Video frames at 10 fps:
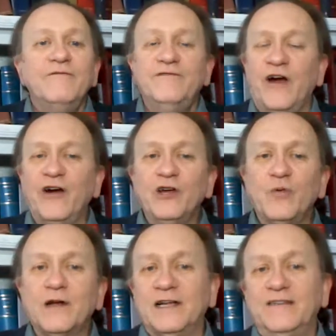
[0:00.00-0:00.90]
Very
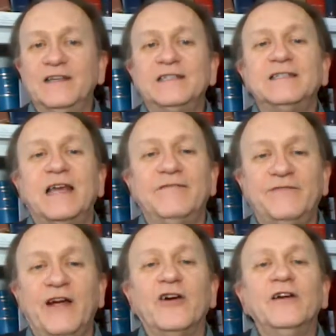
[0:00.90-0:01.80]
quickly, and this is a
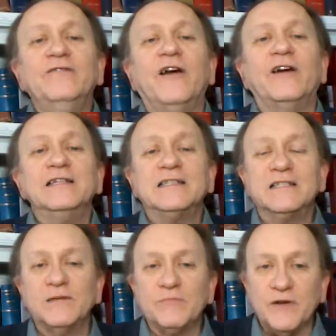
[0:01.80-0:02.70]
very, very
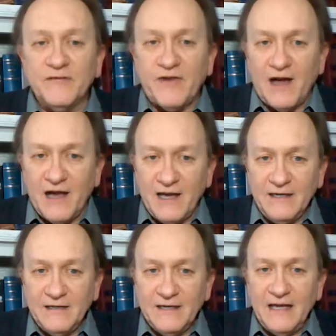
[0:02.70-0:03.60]

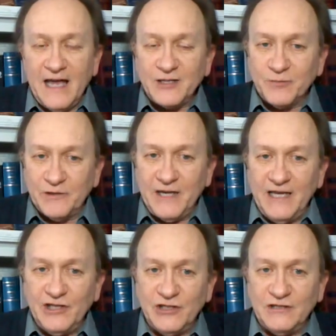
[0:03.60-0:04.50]
simplified
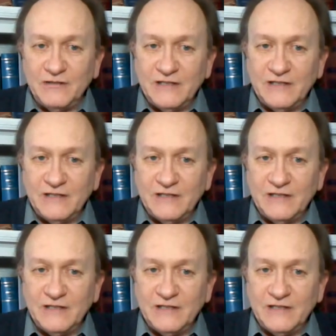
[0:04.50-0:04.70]
explanation,